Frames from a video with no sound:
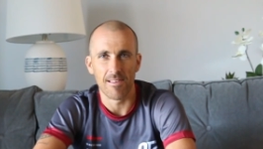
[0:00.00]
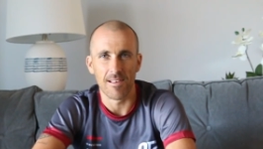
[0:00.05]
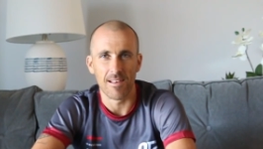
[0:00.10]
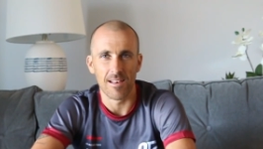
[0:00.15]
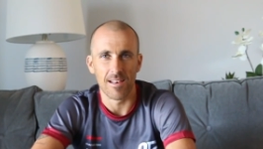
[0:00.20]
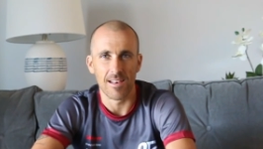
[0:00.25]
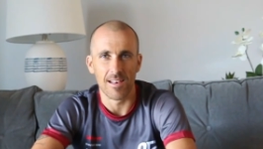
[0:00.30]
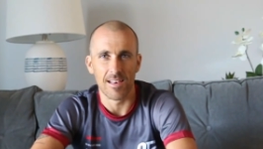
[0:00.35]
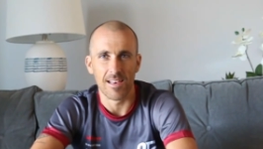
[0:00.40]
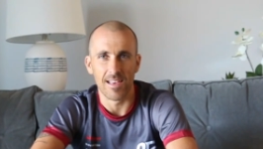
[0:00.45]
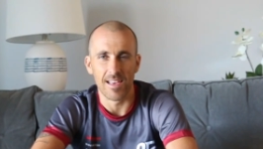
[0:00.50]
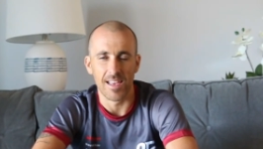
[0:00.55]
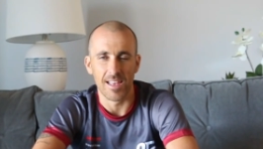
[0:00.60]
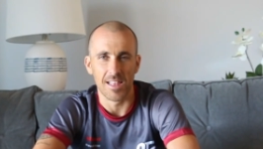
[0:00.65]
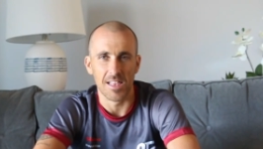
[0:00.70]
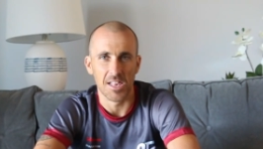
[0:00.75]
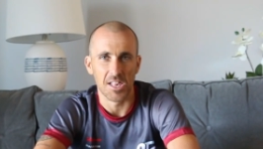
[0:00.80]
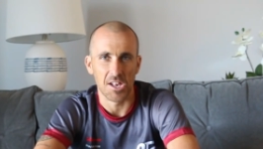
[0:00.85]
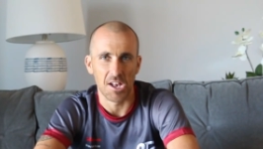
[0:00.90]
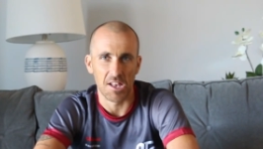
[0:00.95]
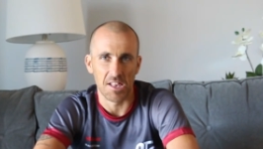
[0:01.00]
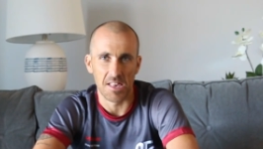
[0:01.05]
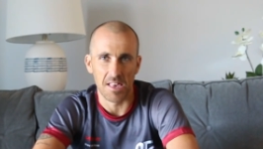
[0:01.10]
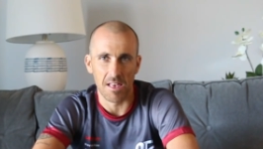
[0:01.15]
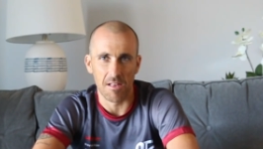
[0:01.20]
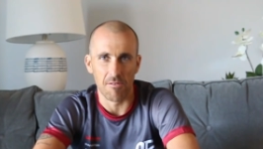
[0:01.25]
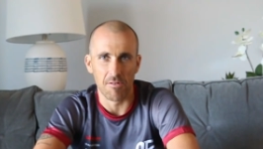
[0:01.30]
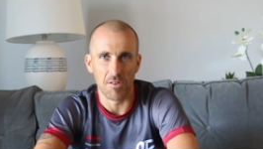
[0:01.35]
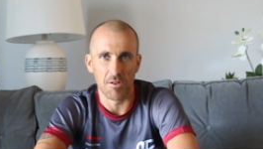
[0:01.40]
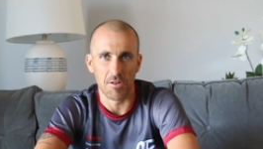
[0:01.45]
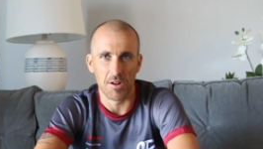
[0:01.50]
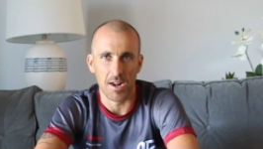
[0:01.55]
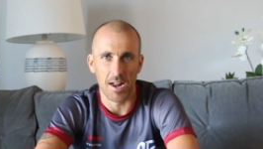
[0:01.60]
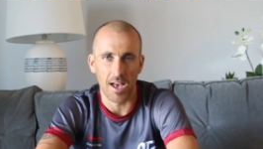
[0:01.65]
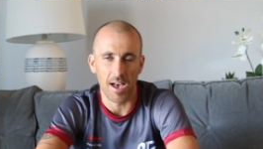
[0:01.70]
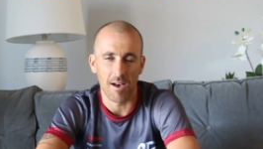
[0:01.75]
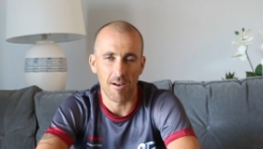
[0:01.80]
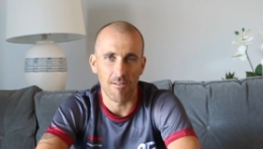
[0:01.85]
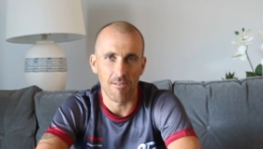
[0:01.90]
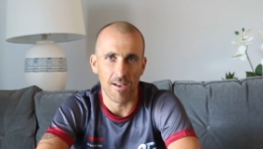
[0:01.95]
in Scottsdale, Arizona
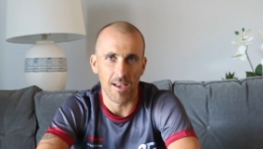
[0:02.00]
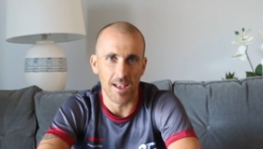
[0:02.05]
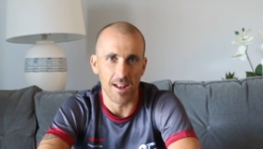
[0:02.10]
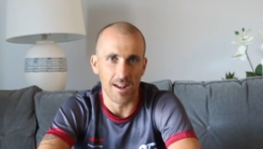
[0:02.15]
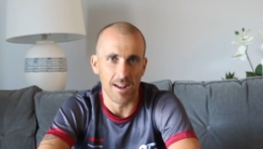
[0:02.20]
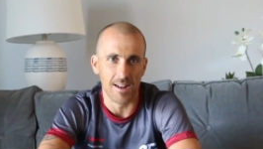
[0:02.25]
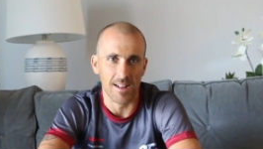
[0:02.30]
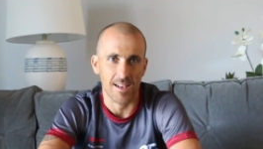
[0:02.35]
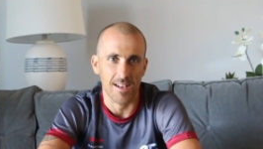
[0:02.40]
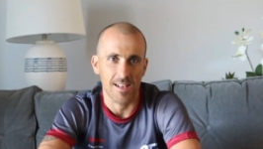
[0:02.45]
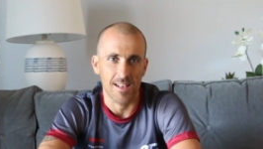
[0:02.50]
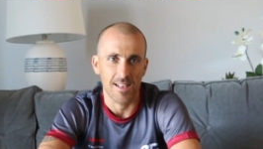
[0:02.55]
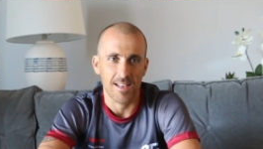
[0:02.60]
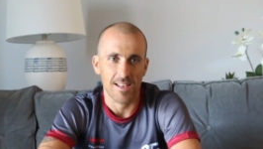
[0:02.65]
now, and